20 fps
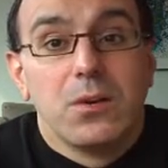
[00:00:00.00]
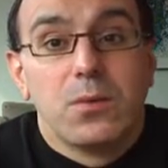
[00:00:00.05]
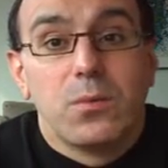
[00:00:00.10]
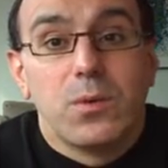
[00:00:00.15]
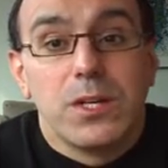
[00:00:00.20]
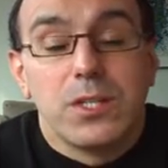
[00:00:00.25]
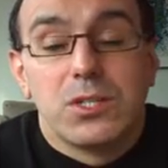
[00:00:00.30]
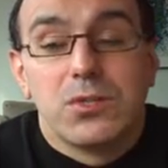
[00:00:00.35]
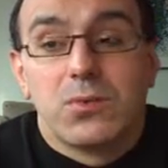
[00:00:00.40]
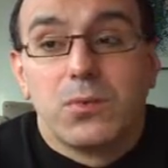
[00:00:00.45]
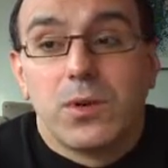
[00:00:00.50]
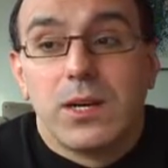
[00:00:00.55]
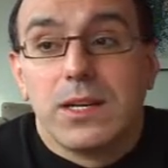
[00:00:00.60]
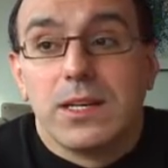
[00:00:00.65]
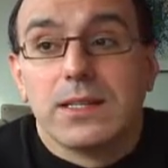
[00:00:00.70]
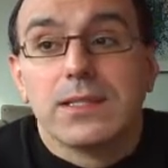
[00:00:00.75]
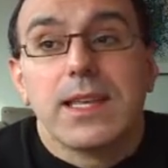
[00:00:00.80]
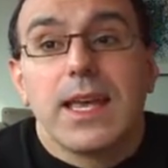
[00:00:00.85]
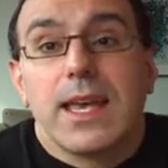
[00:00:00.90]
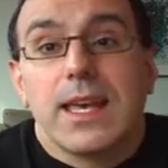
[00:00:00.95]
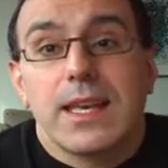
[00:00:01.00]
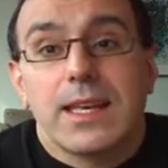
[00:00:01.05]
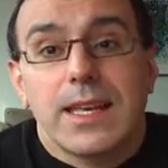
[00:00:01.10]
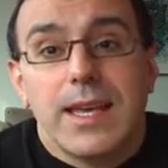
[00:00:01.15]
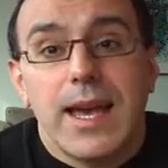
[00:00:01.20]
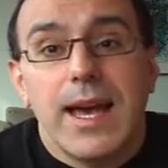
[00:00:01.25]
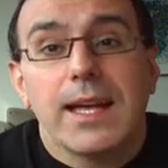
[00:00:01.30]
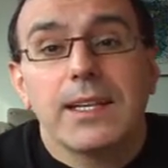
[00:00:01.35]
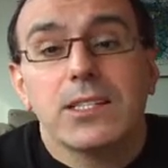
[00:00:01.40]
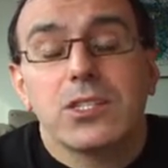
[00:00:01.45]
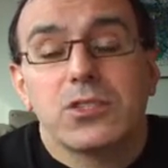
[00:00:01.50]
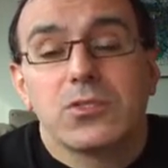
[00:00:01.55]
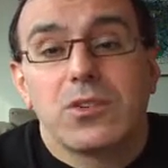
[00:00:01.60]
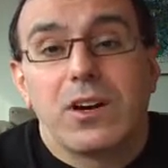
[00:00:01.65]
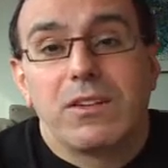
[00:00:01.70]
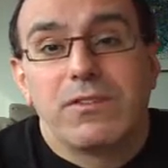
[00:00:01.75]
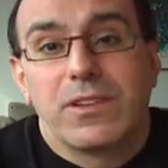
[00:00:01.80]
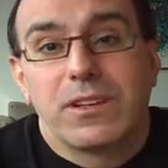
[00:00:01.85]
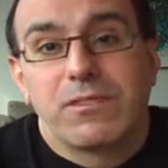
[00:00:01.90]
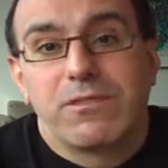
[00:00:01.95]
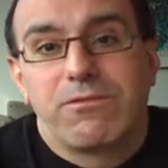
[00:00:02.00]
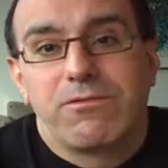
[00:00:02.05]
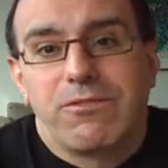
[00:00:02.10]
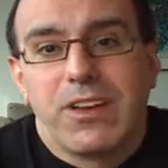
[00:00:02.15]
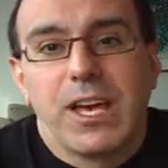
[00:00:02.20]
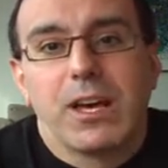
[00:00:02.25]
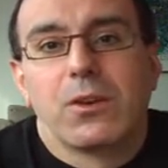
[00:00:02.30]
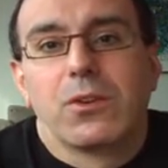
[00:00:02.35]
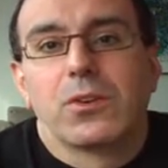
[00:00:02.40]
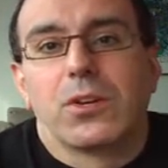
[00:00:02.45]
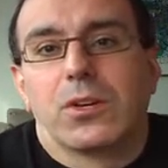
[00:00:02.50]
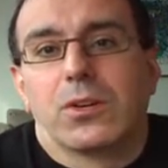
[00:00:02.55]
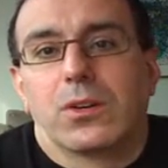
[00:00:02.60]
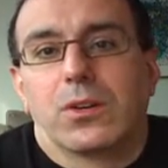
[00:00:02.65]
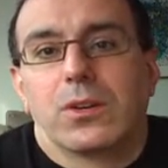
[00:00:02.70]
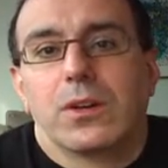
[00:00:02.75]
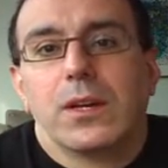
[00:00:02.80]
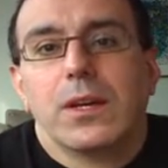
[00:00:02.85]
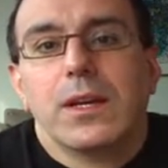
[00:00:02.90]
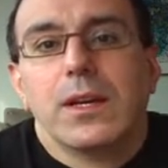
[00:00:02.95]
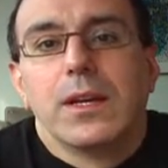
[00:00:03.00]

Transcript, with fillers: which was a catastrophic failure